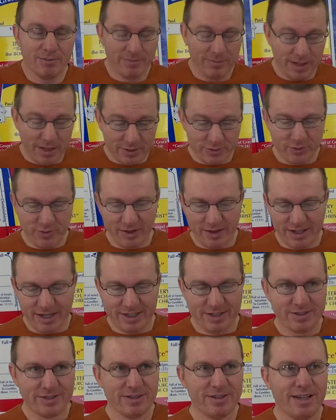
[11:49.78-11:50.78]

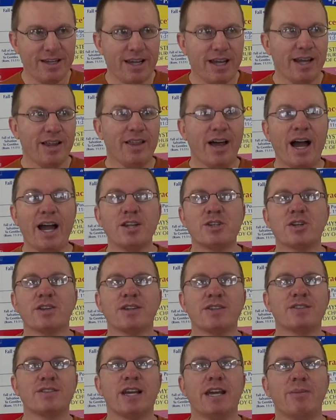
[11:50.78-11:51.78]
Israelites. Elijah,
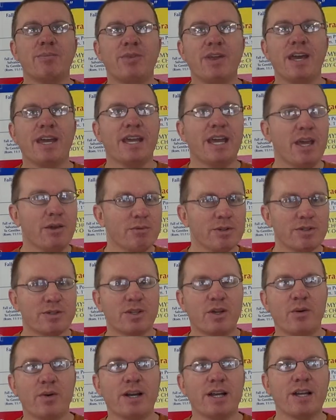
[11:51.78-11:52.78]
the same thing. He was
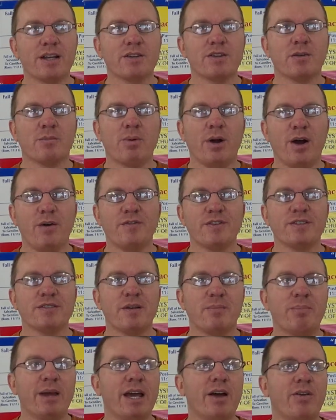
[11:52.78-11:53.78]
going against the prophets
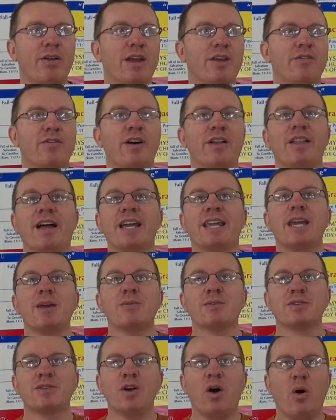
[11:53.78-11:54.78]
of Baal. He felt like he
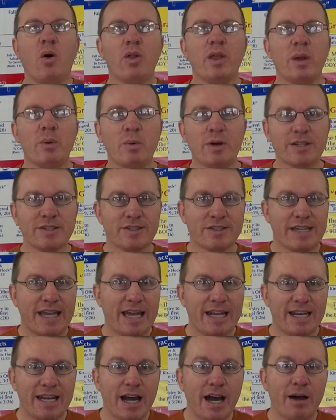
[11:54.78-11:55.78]
was the only one
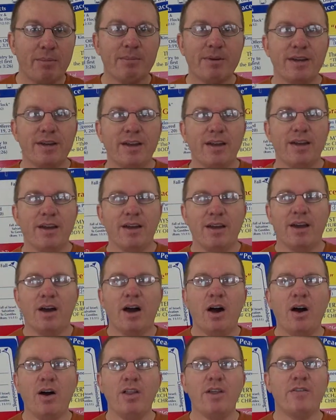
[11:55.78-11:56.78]
standing up.
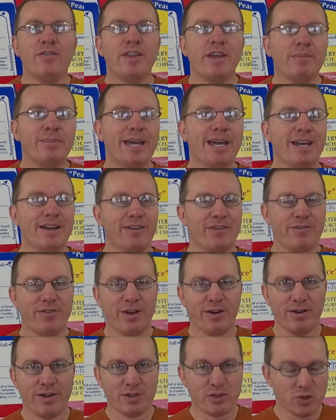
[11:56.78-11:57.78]
All of them had a
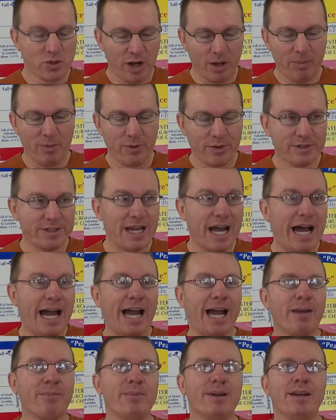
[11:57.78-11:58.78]
very troubled
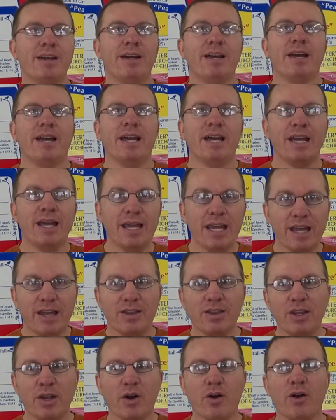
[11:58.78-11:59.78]
time
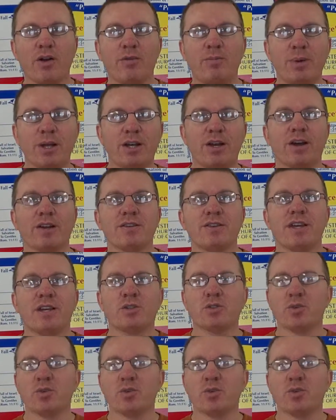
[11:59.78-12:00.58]
in the earth because they